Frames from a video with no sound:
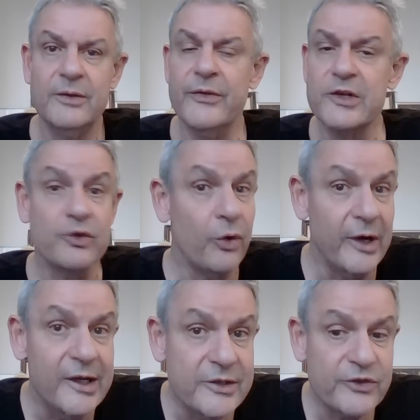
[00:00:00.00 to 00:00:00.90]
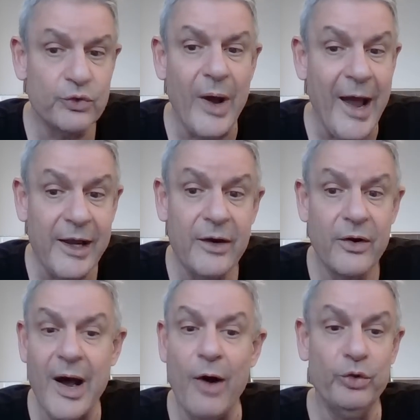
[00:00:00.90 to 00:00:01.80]
This all leads to
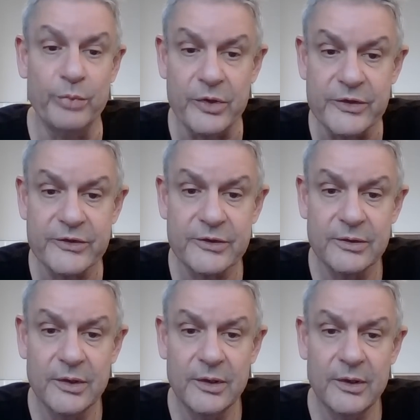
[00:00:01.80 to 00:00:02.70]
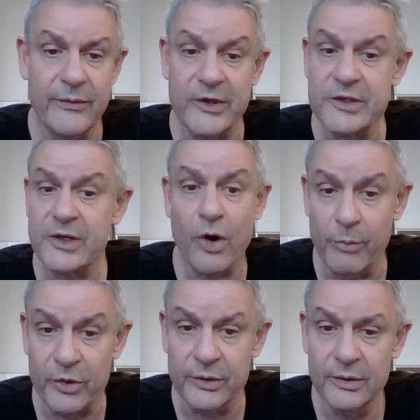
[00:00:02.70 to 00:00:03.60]
anger outbursts, and these are
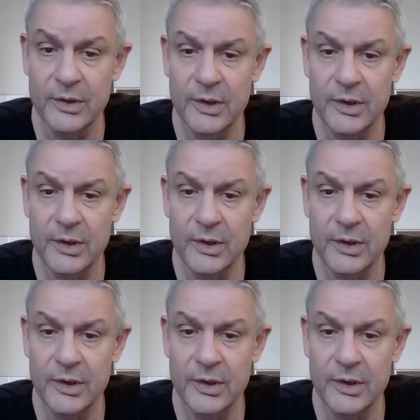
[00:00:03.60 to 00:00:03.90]
common,